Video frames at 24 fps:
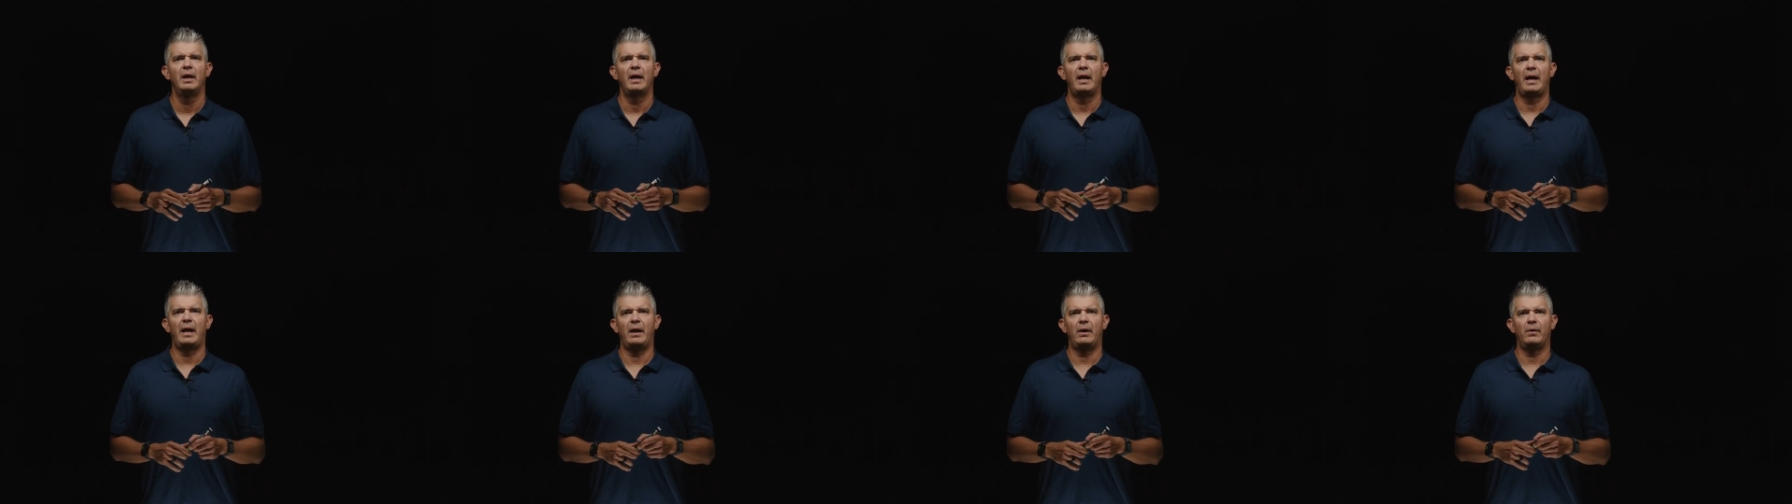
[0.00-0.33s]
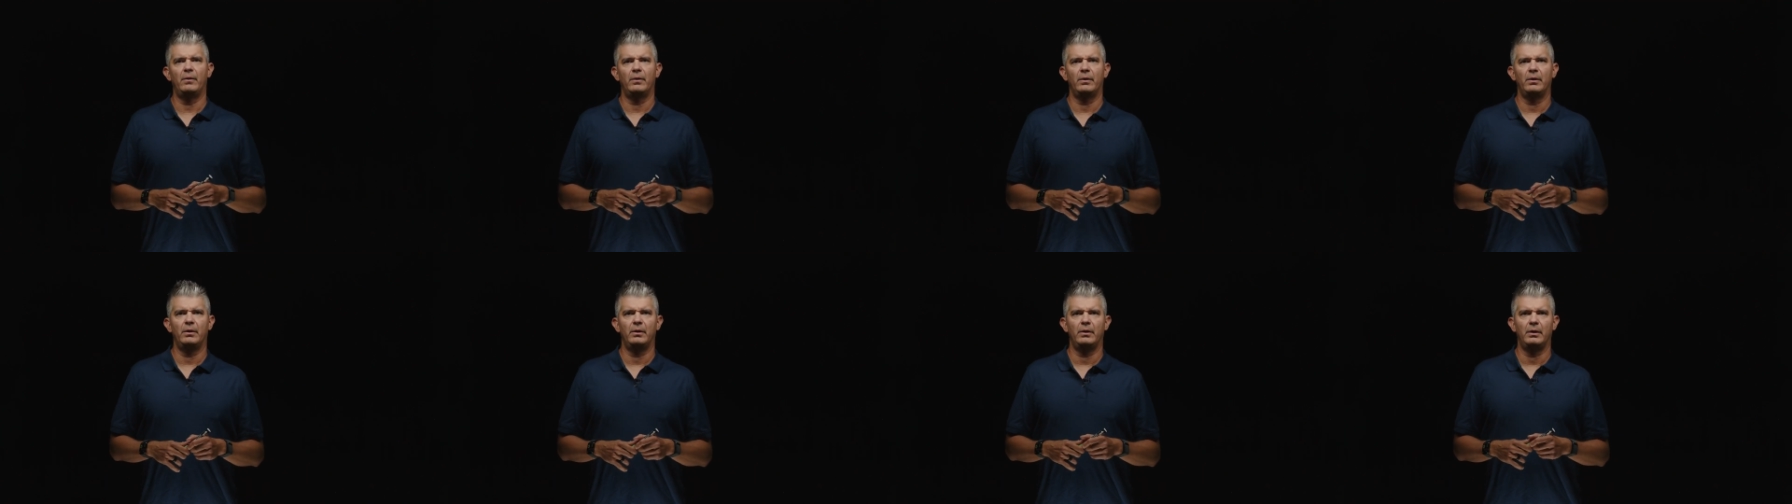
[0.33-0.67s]

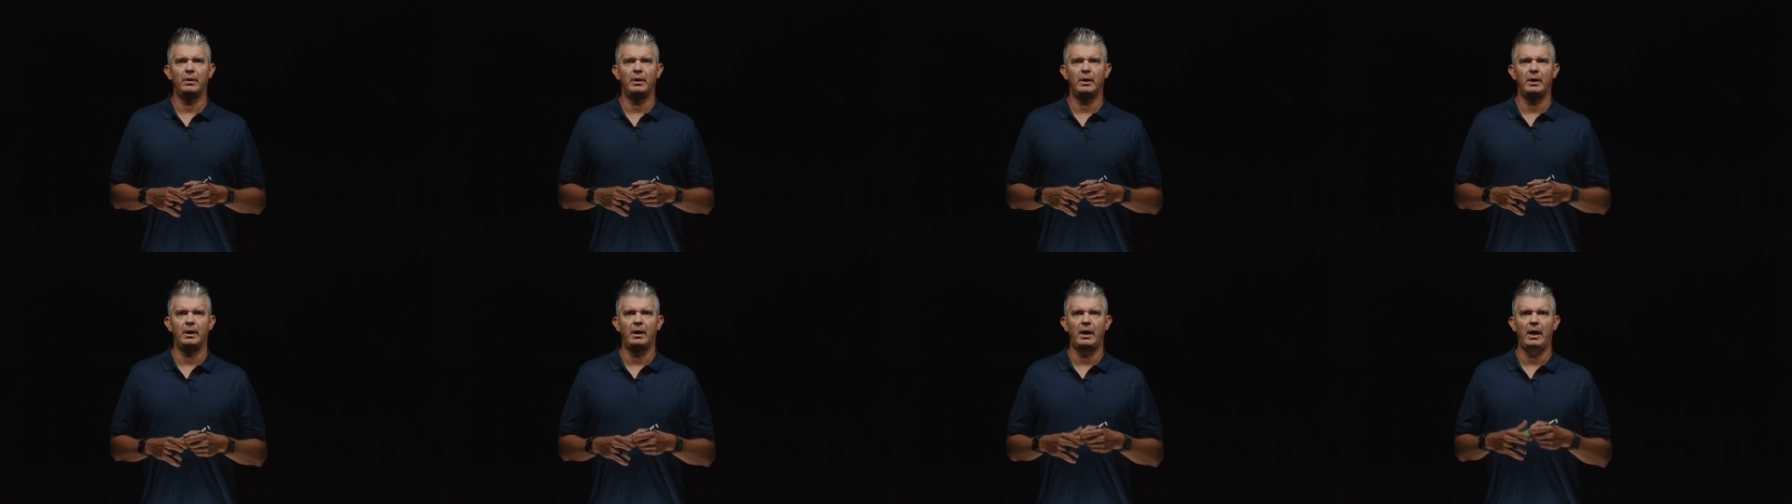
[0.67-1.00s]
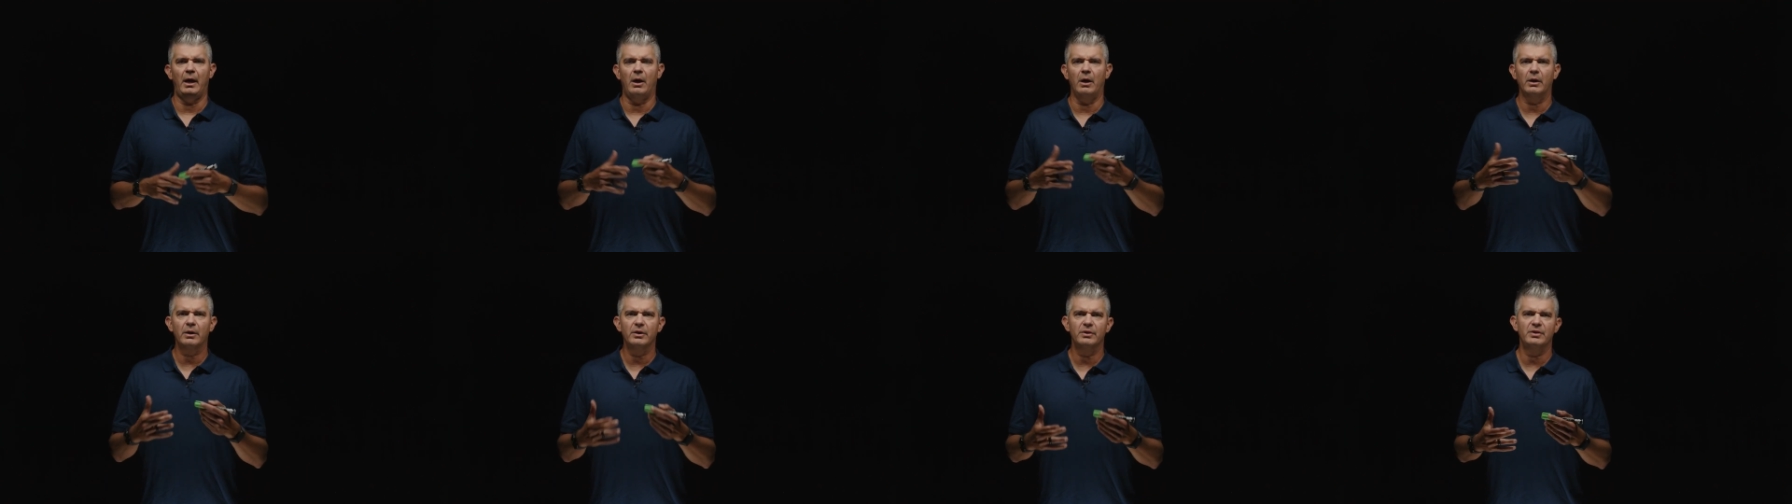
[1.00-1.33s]
our
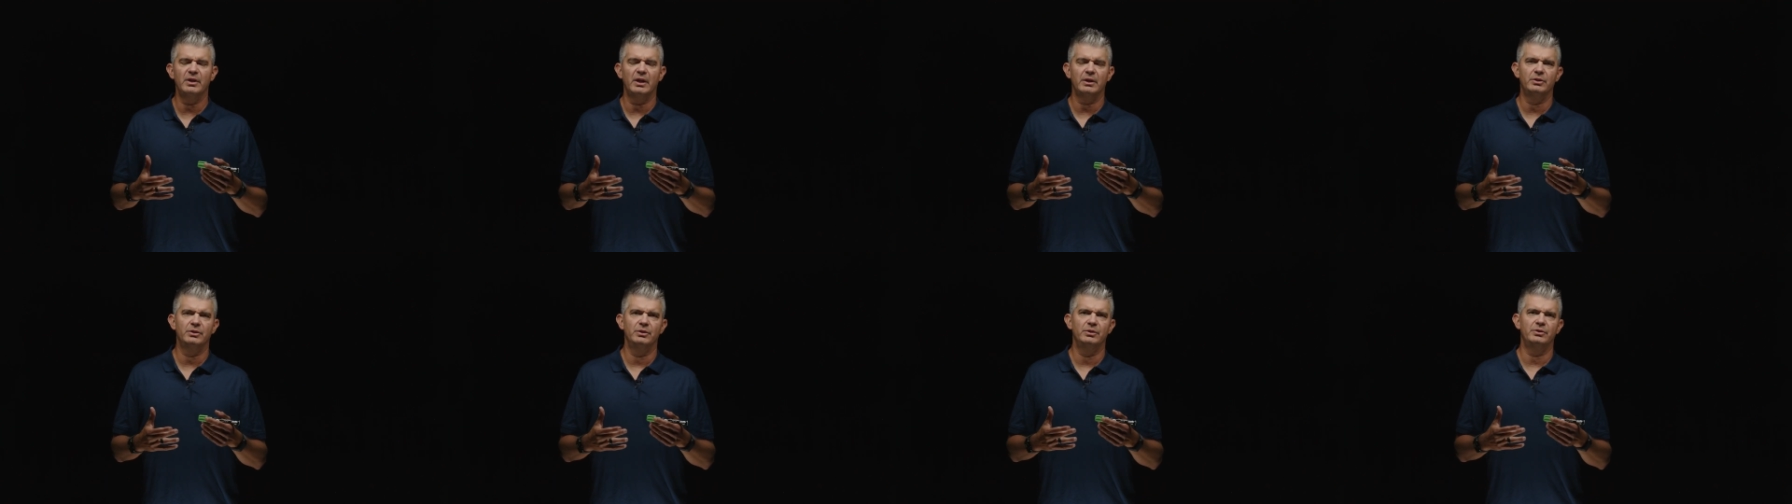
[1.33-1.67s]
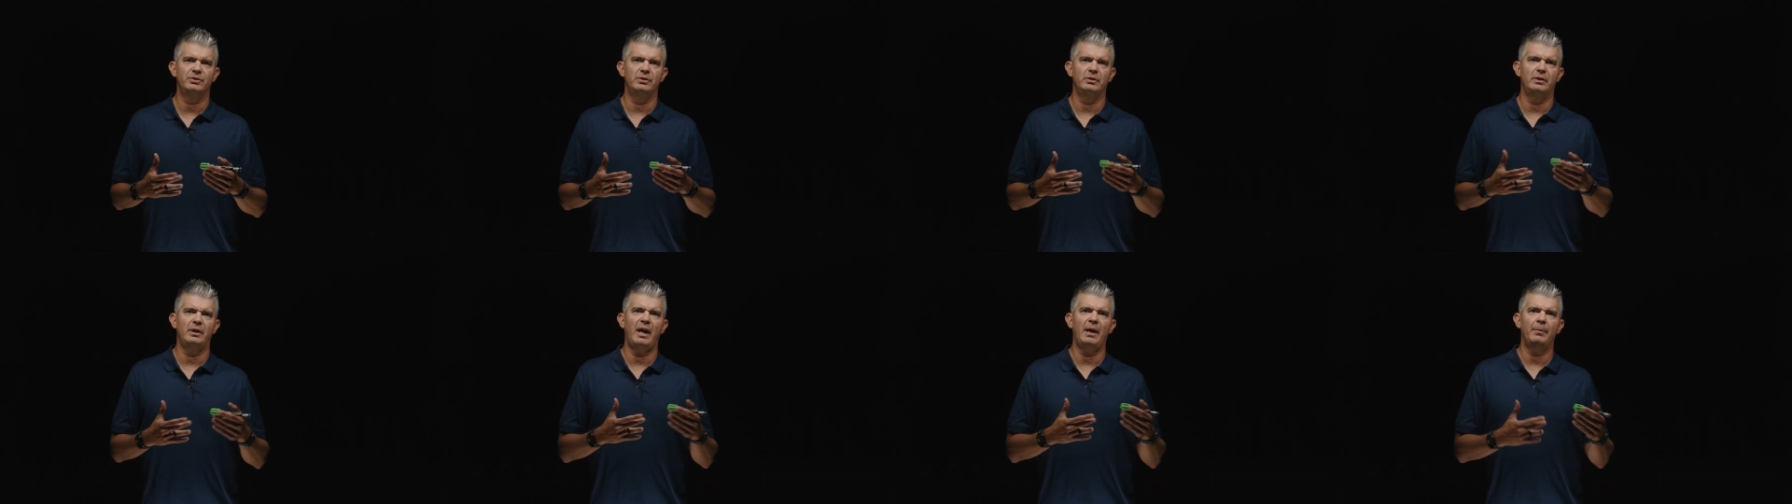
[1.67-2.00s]
architectures
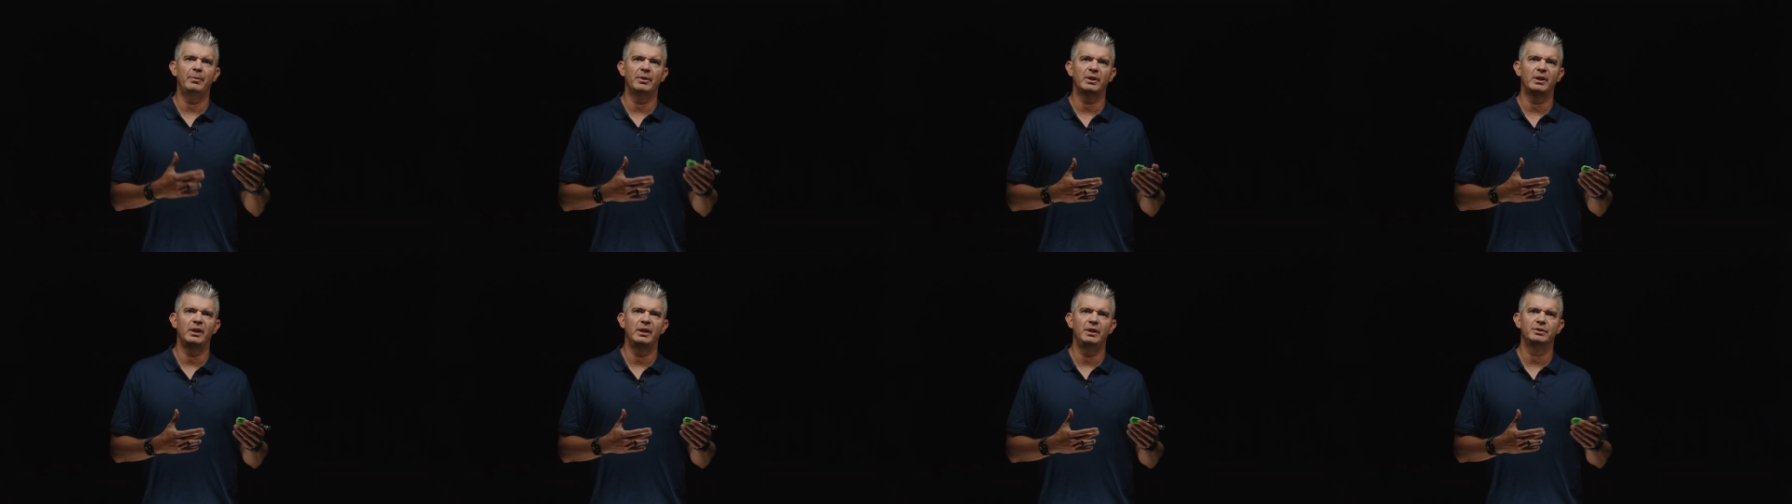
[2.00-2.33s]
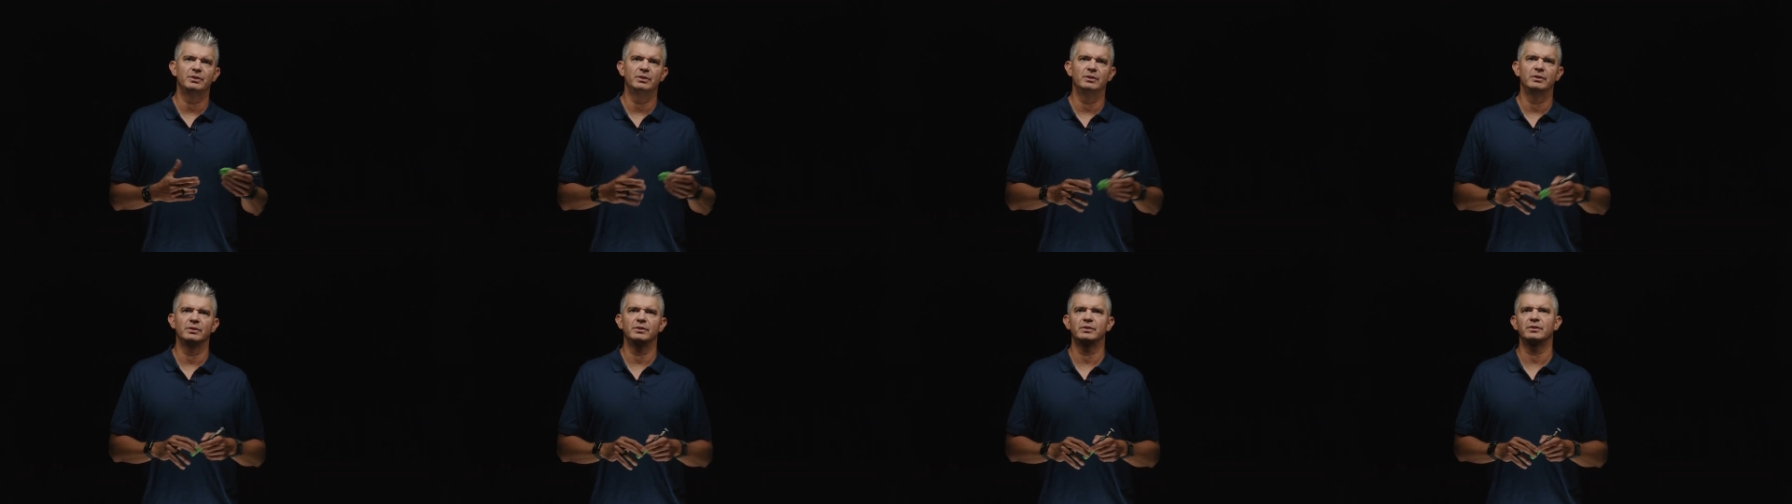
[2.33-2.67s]
and our
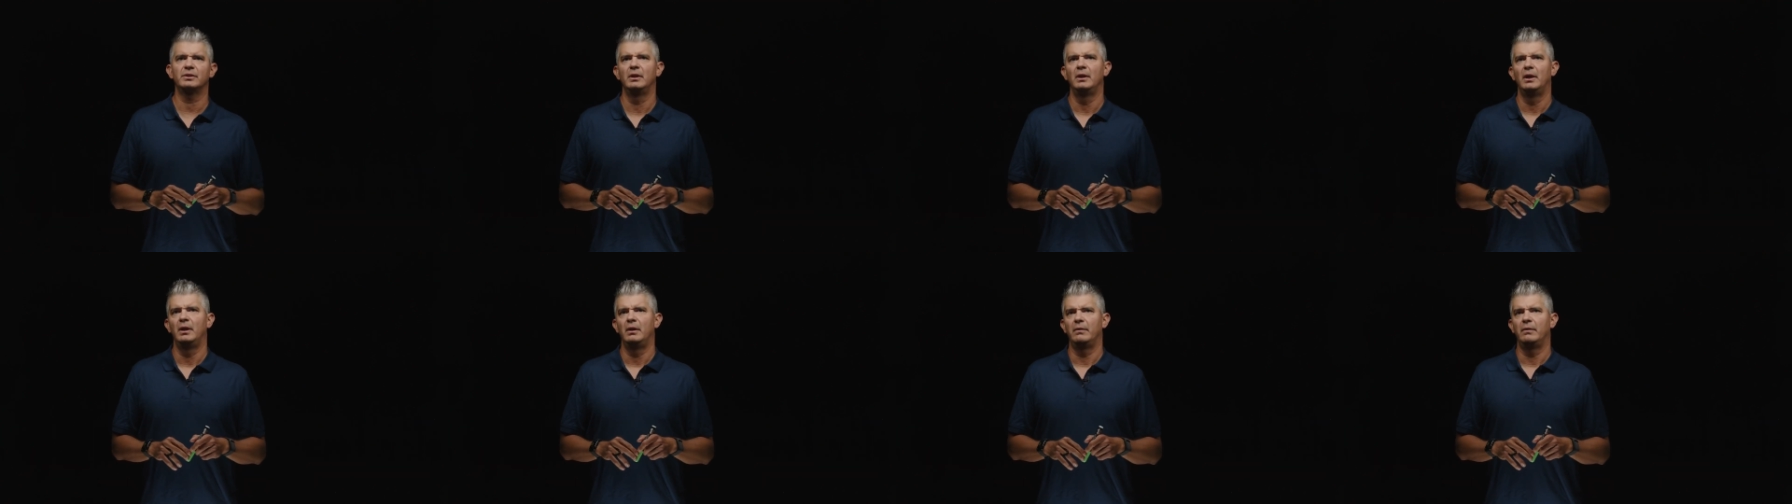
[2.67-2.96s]
applications